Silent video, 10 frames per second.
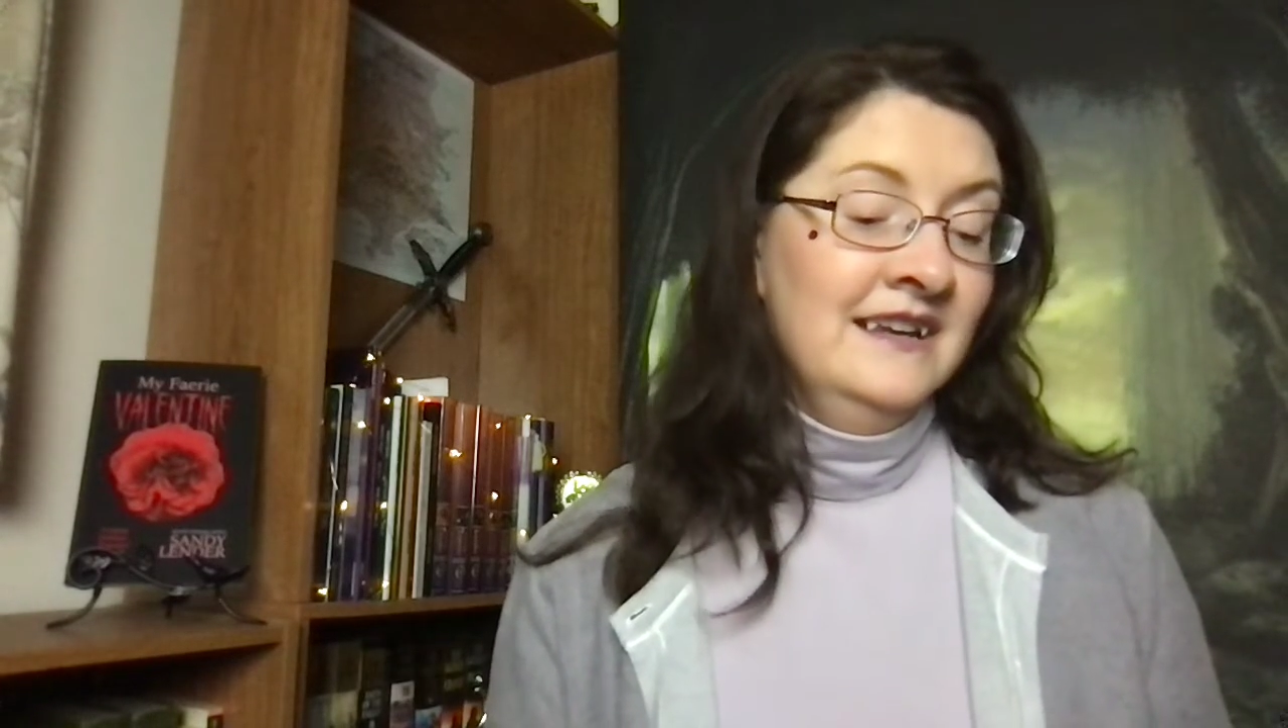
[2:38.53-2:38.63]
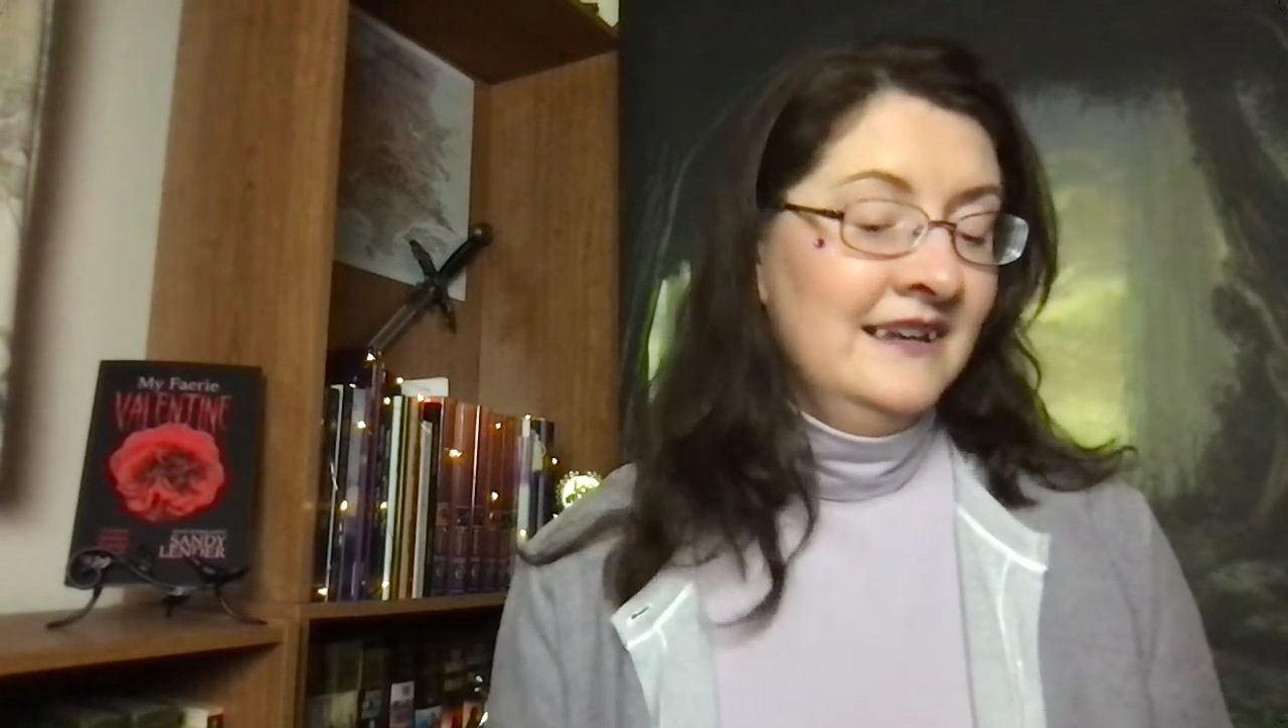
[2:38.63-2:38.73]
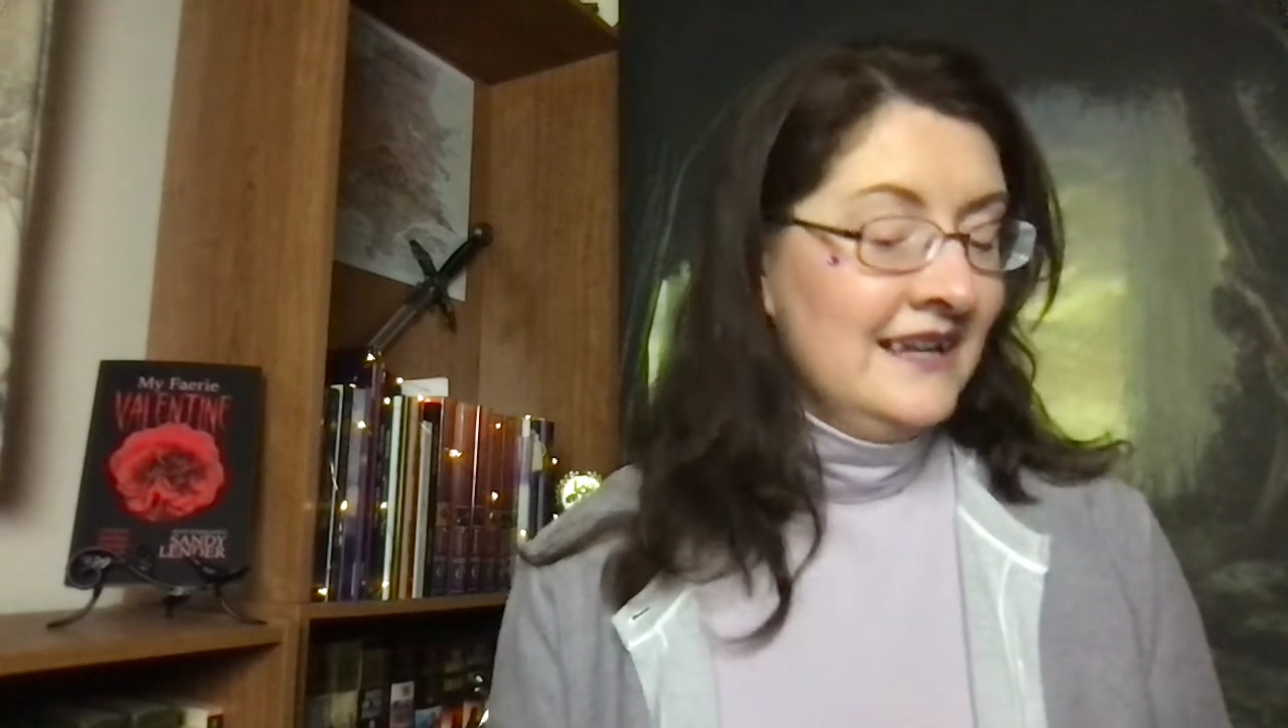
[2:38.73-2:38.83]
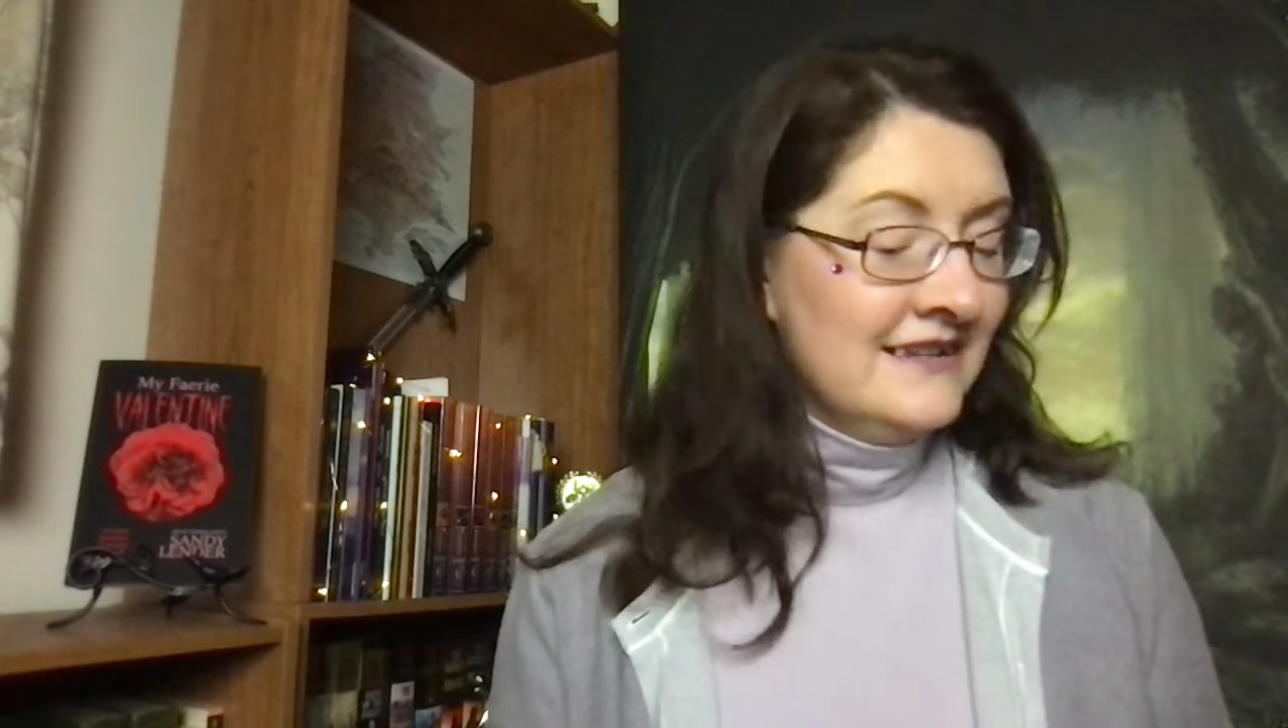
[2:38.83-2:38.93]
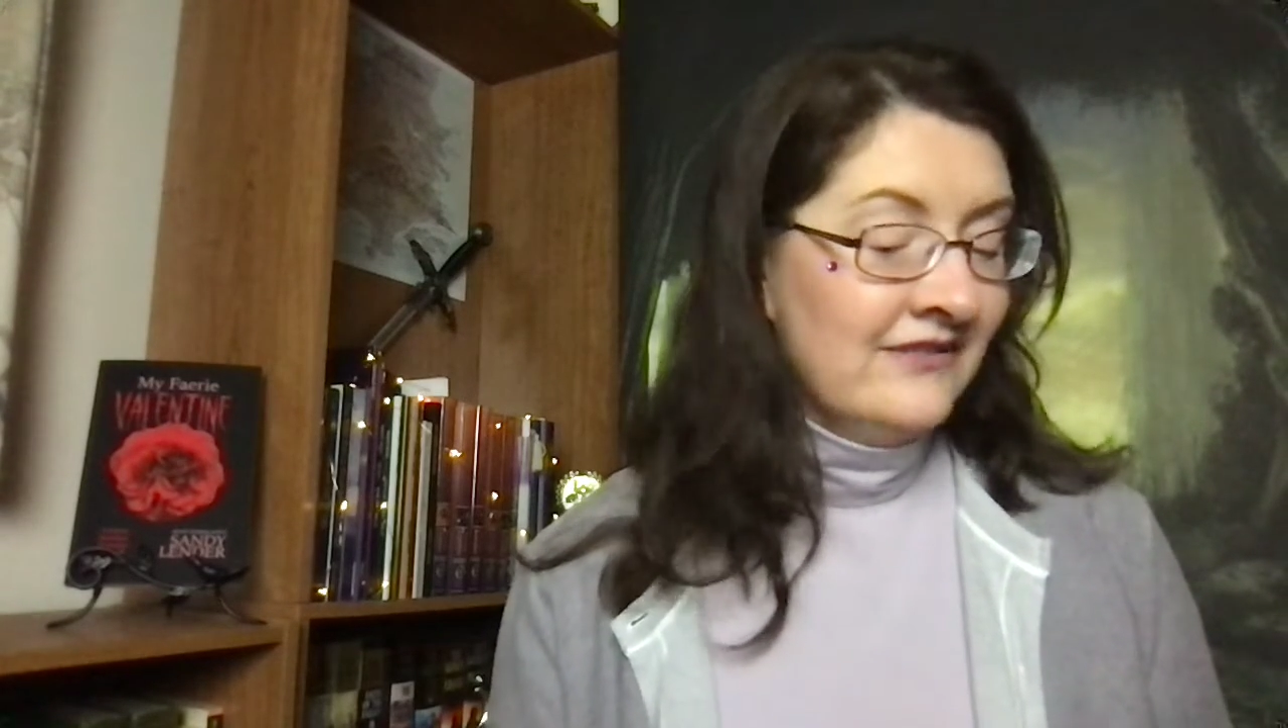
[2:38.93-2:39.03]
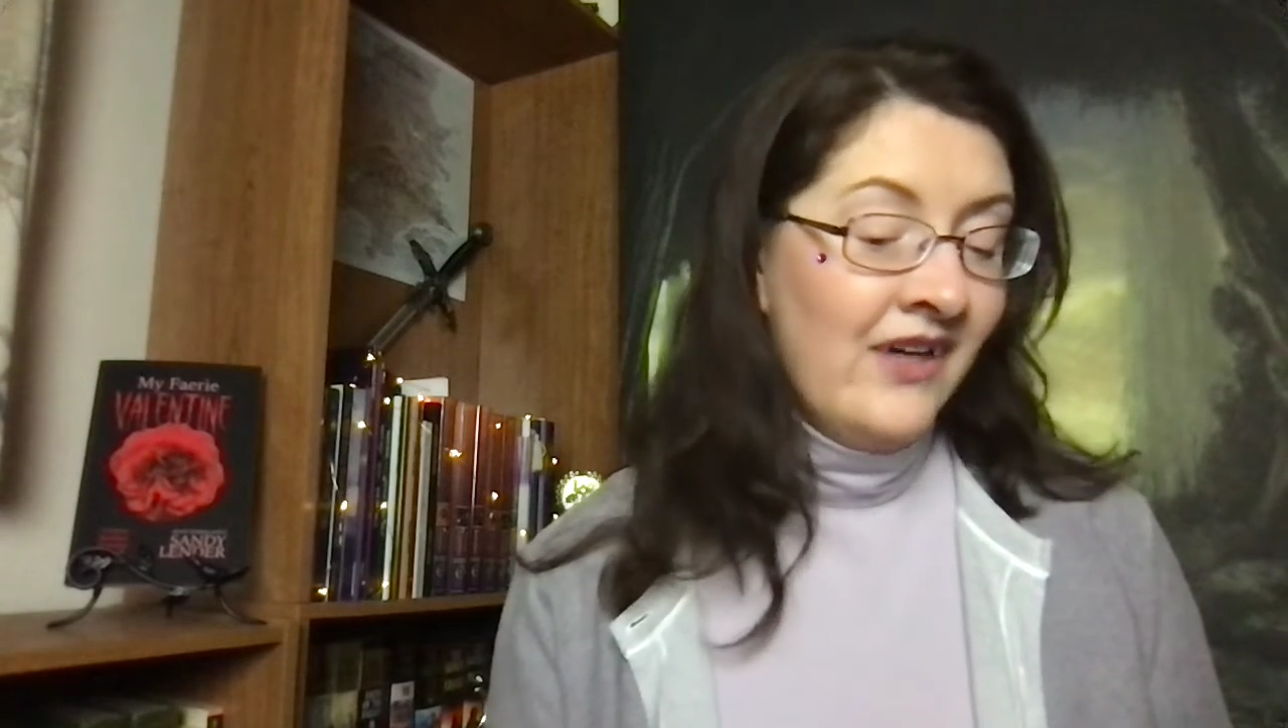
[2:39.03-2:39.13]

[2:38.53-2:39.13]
knees